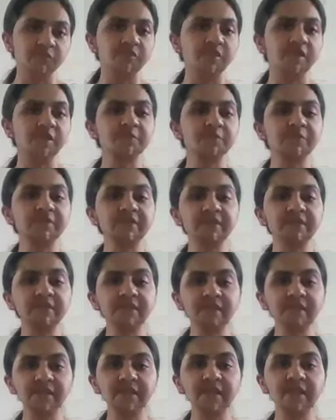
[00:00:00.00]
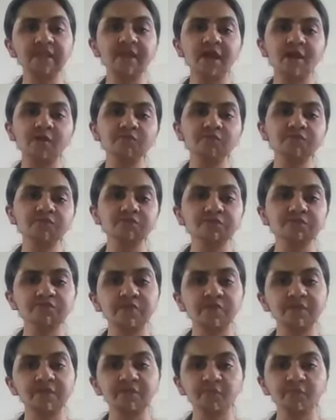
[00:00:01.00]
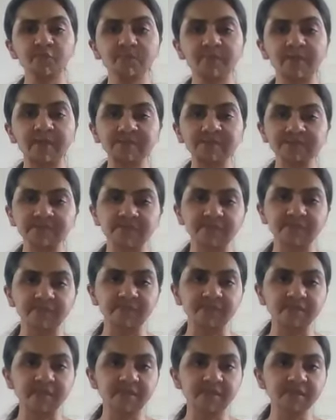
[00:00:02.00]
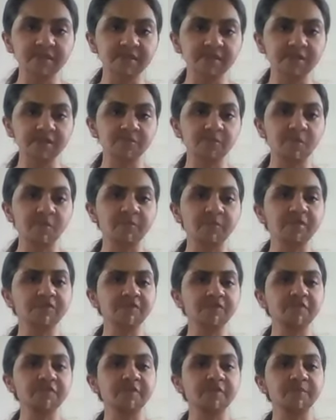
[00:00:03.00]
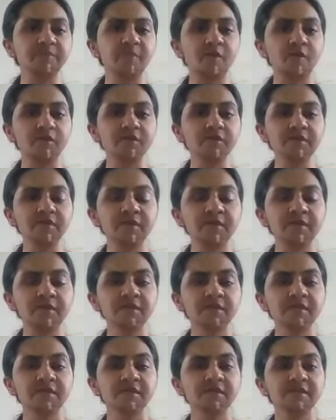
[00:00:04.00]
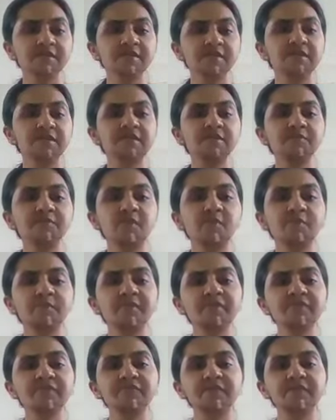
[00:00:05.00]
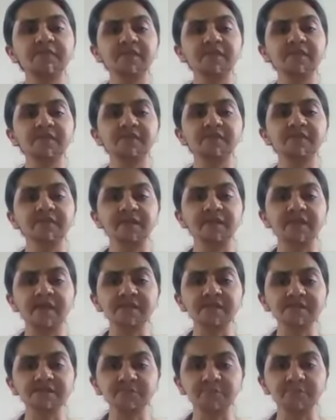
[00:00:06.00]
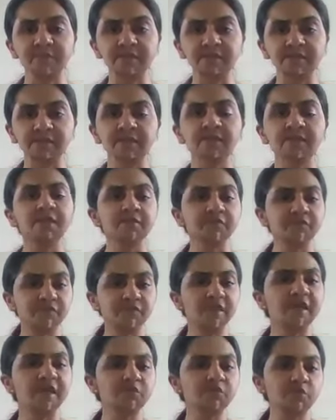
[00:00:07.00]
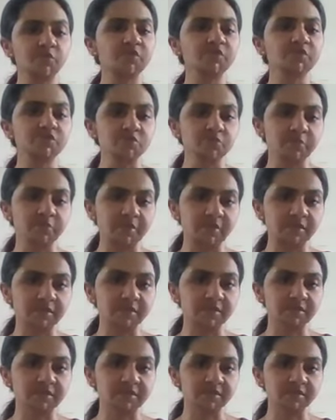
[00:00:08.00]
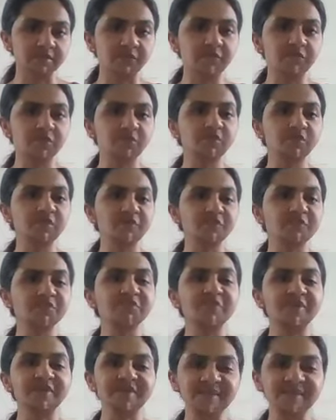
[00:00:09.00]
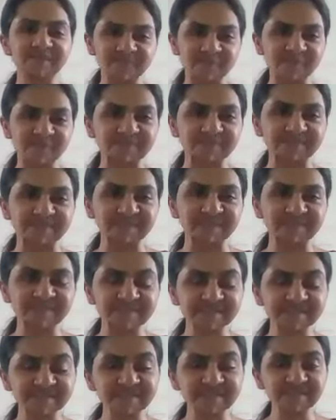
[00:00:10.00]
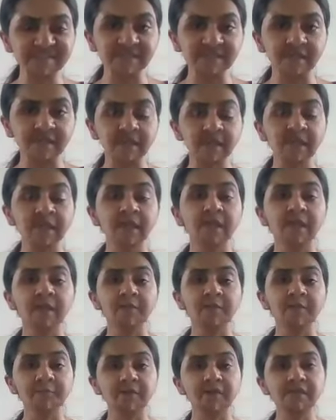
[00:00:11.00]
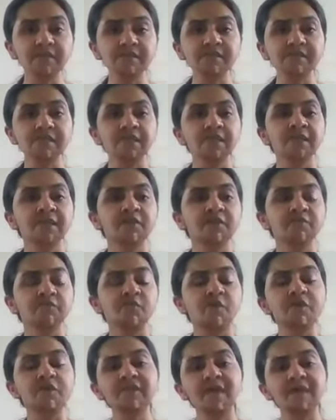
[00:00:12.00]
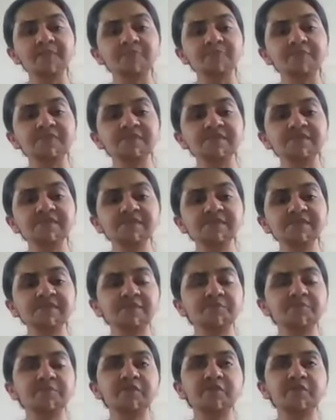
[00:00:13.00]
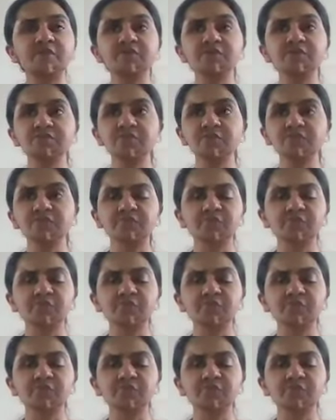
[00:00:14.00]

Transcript: we are breathing in and out 24/7, right? The moment we were born till the moment we take our last breath, we are going to breathe. We don't have to worry about it, isn't it? But what happens is that because of